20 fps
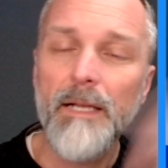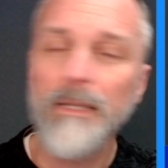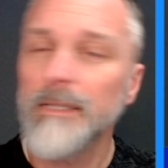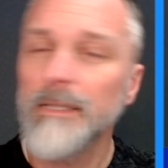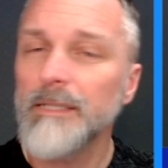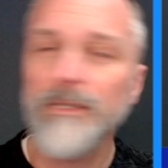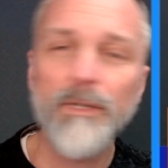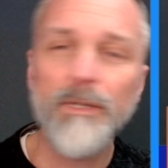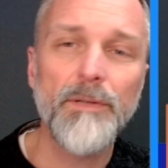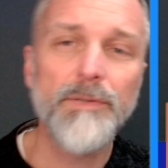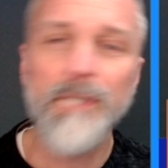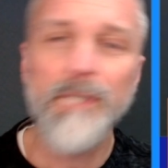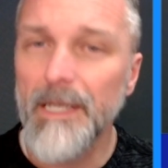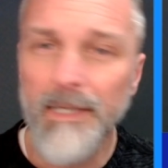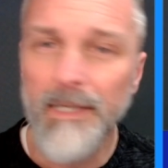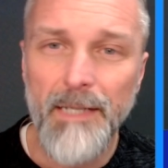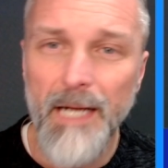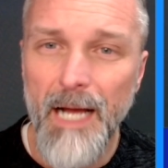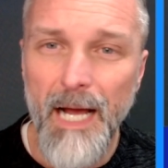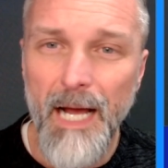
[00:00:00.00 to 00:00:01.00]
List goes
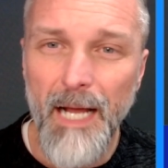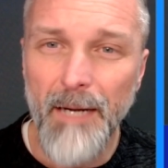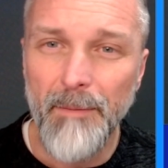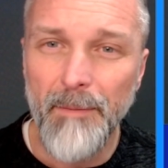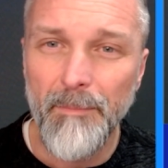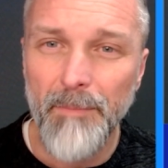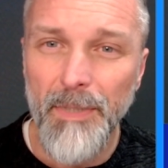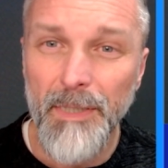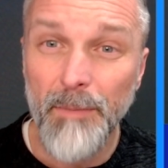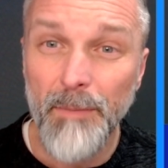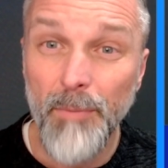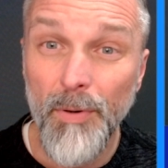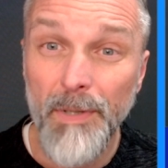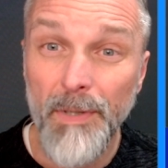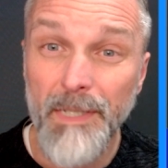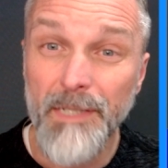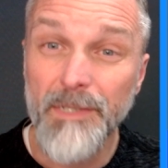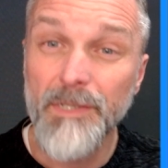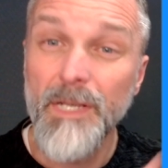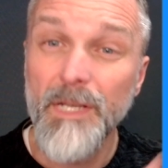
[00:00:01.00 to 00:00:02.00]
on and on. But the
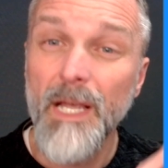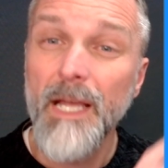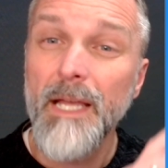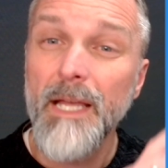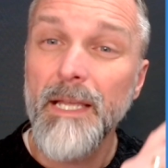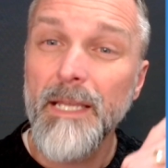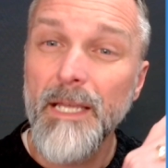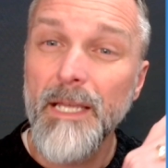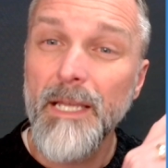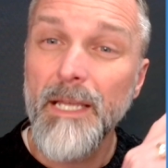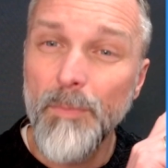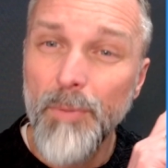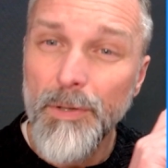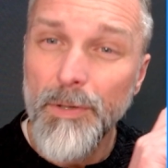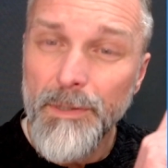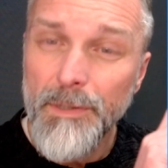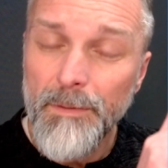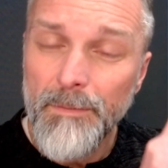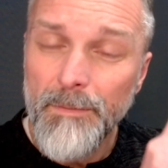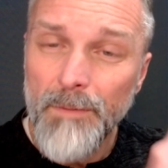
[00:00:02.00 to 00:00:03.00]
point is, can you
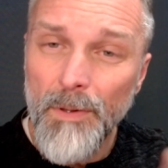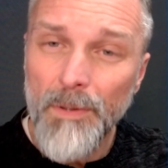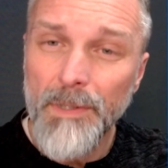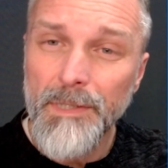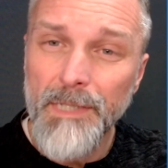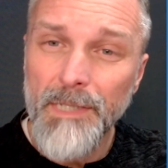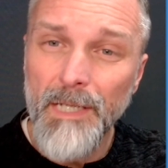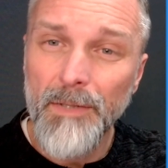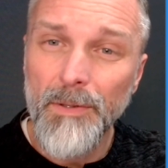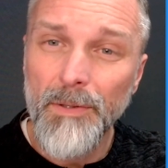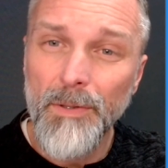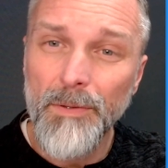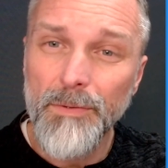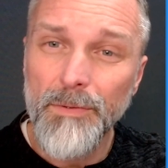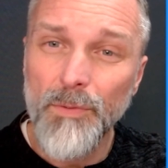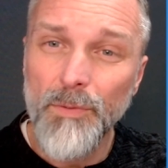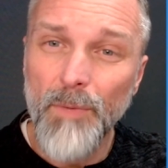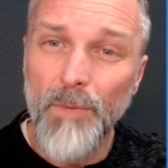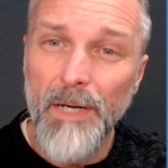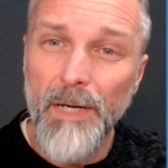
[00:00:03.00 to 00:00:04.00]
put your focus on
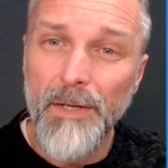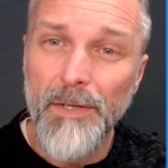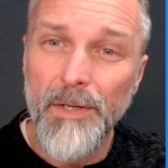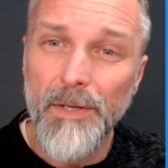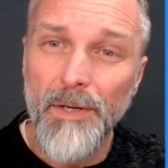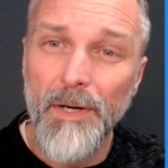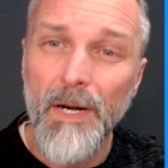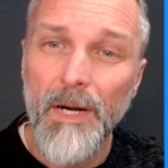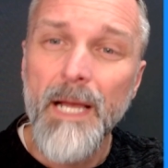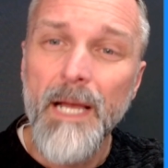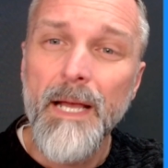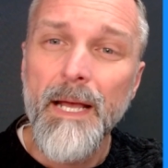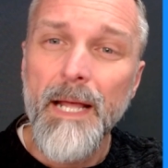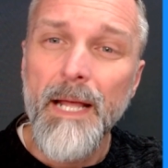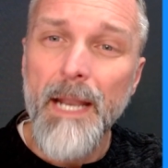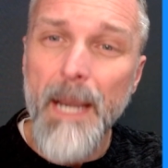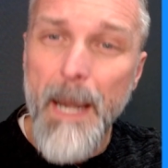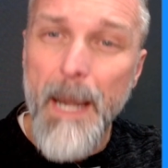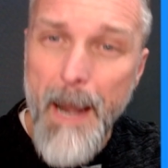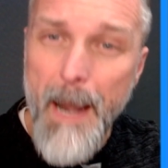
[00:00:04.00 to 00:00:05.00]
those where you're
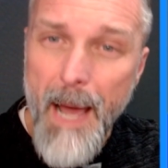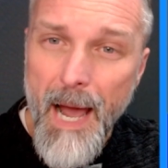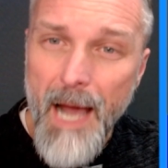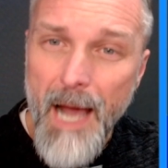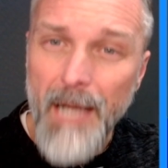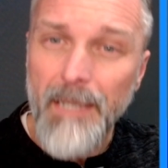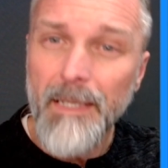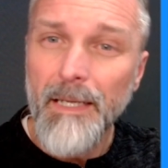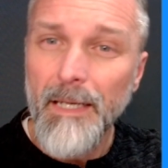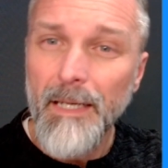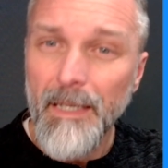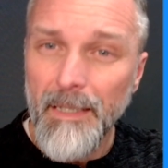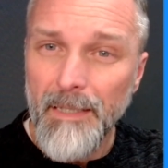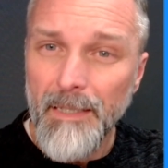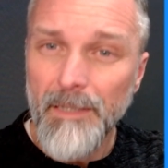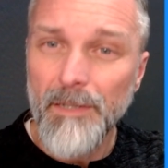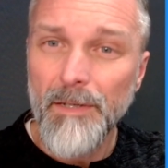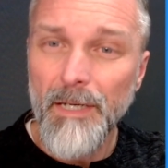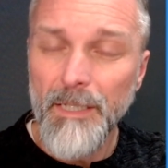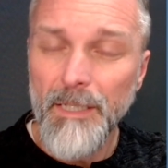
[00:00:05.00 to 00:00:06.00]
not
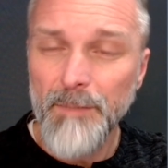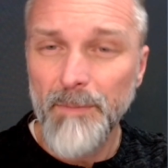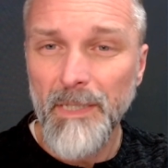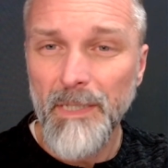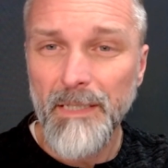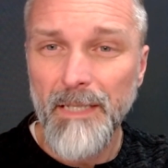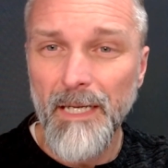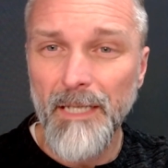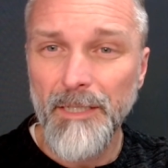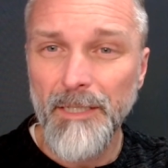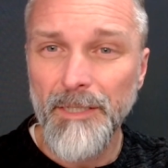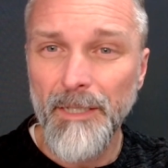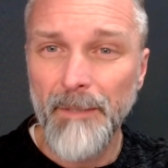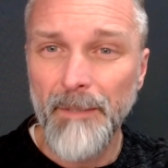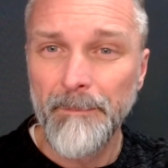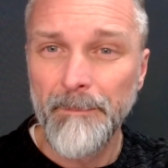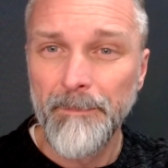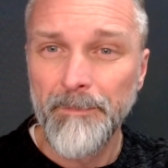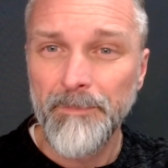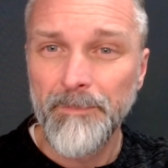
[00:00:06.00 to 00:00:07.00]
hitting your
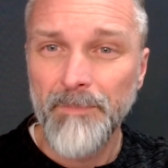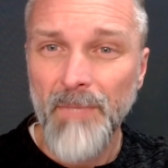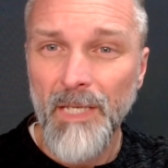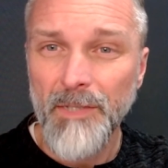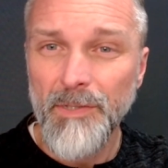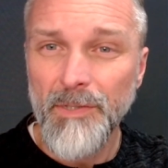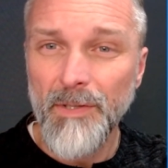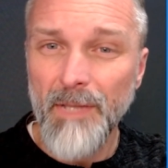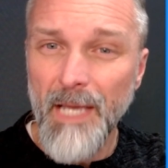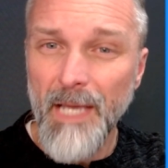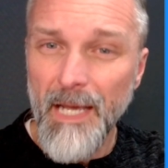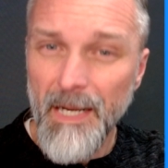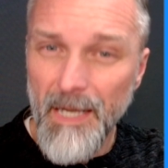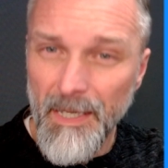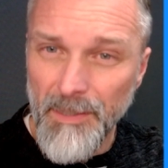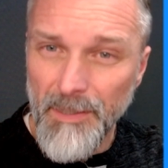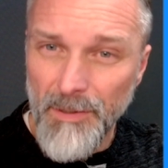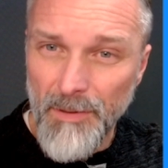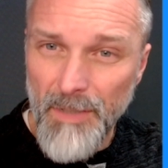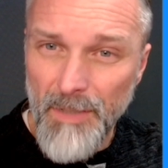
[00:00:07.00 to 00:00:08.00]
expectation, so that
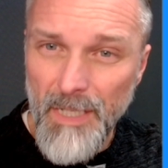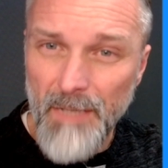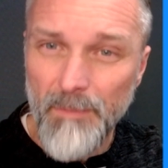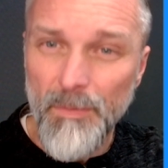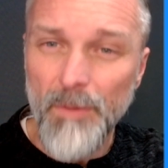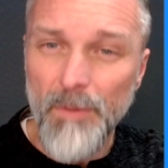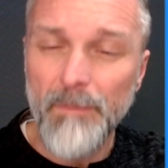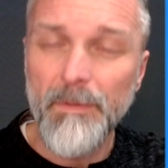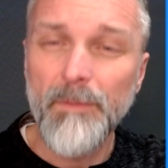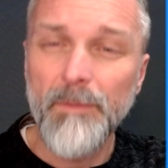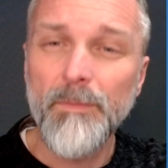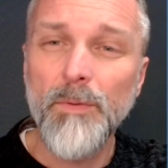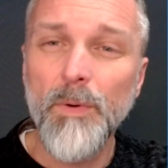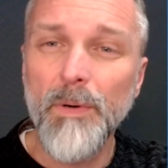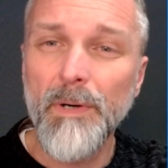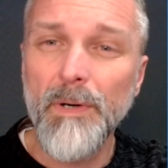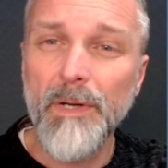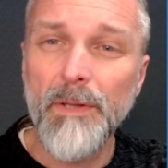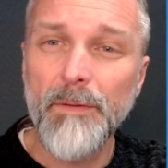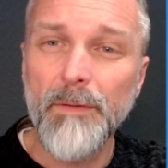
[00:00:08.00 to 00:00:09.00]
as you keep moving
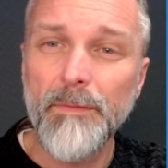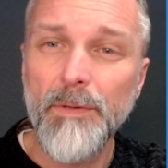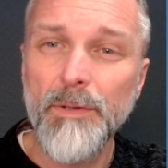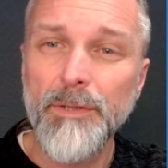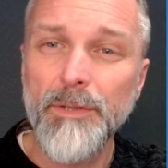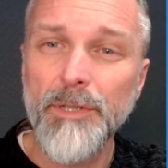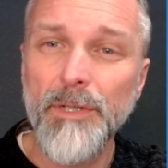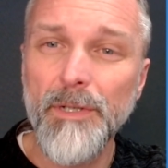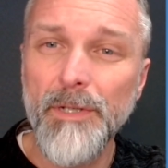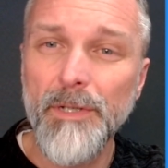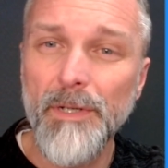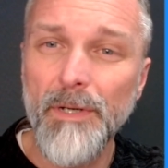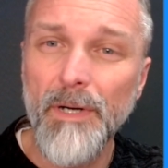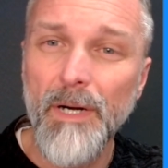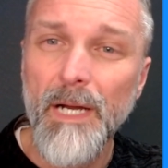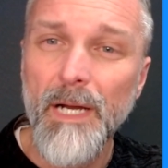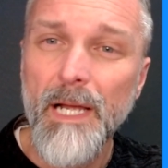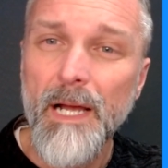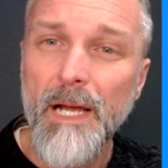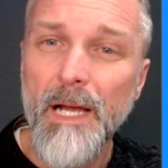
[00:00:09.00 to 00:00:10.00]
forward in the future,
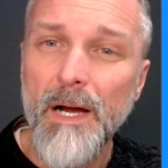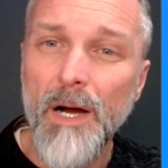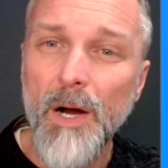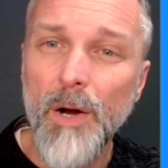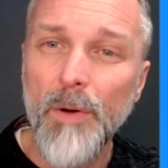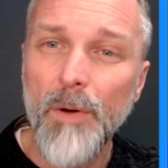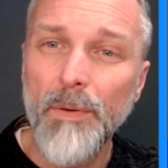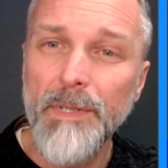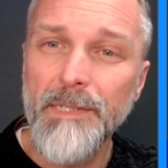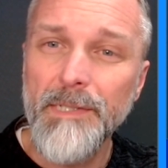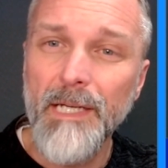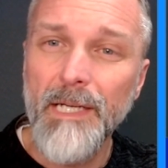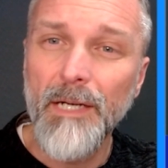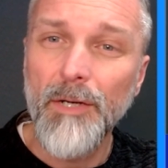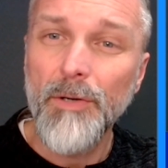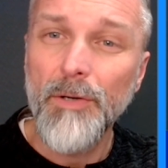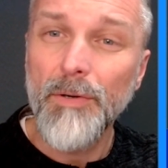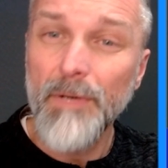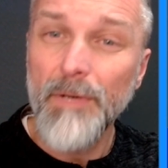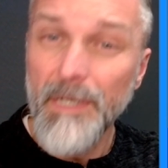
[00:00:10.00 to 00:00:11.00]
you're always
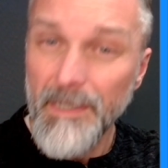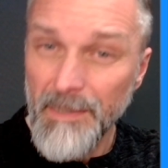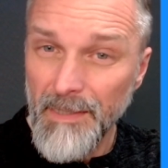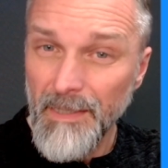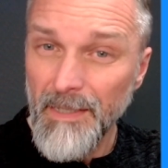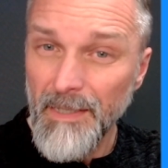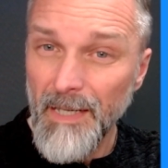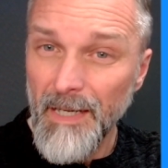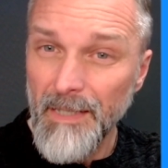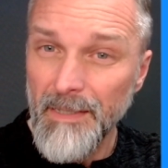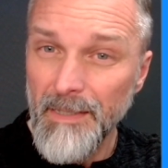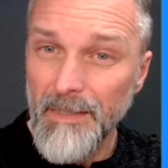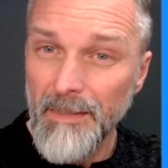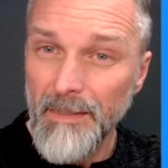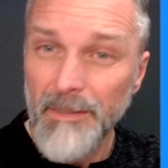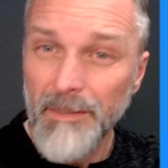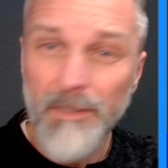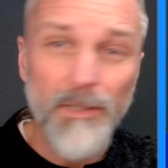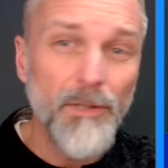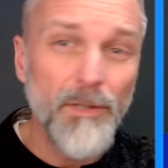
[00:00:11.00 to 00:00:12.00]
increasing,
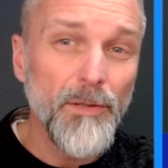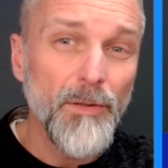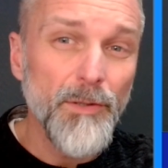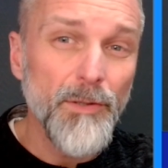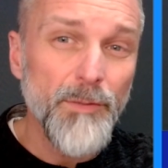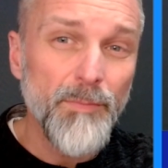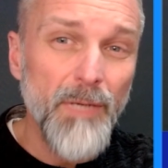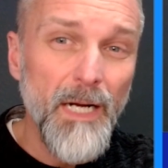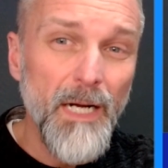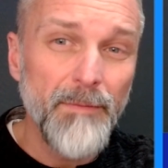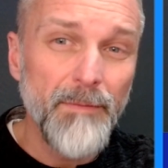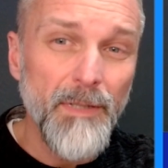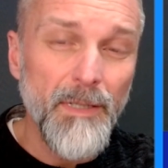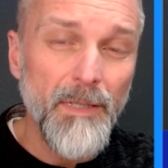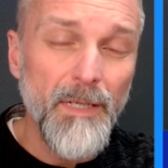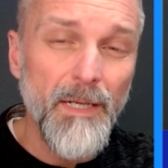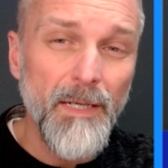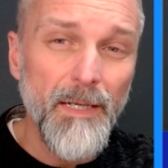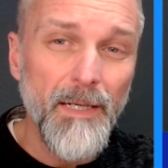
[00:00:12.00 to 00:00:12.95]
ideally, your gross profit